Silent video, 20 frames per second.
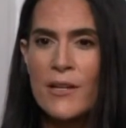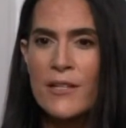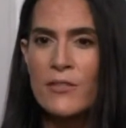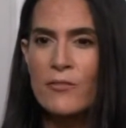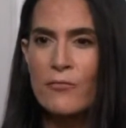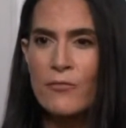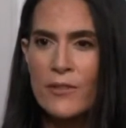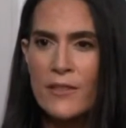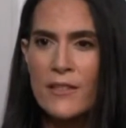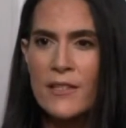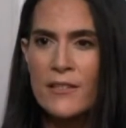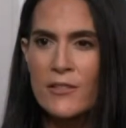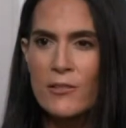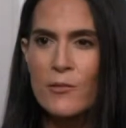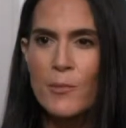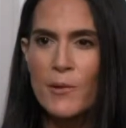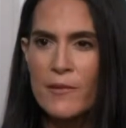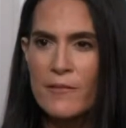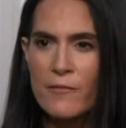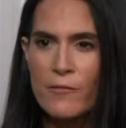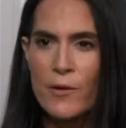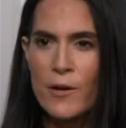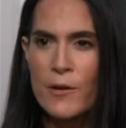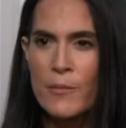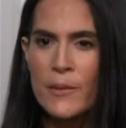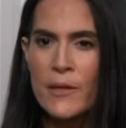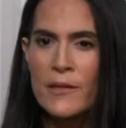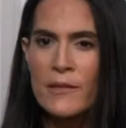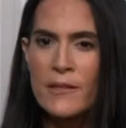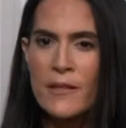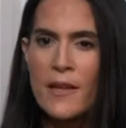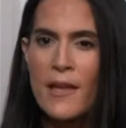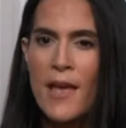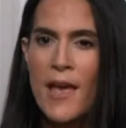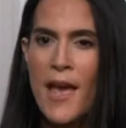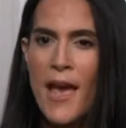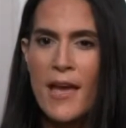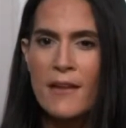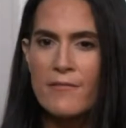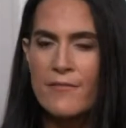it's really super affordable
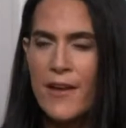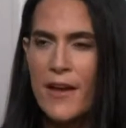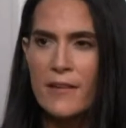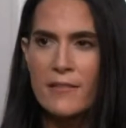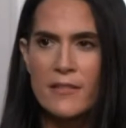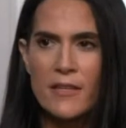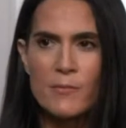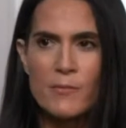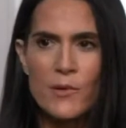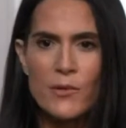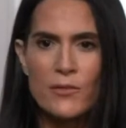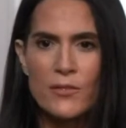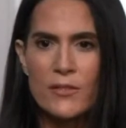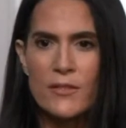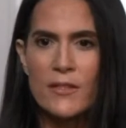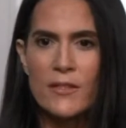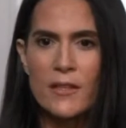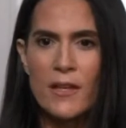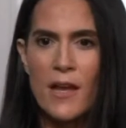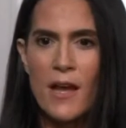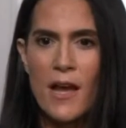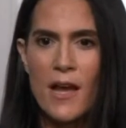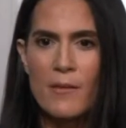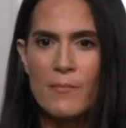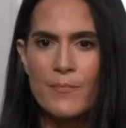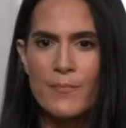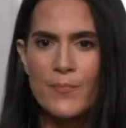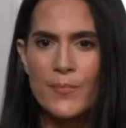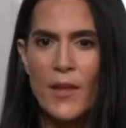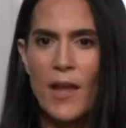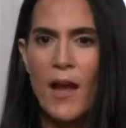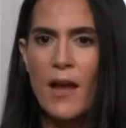and found on most um,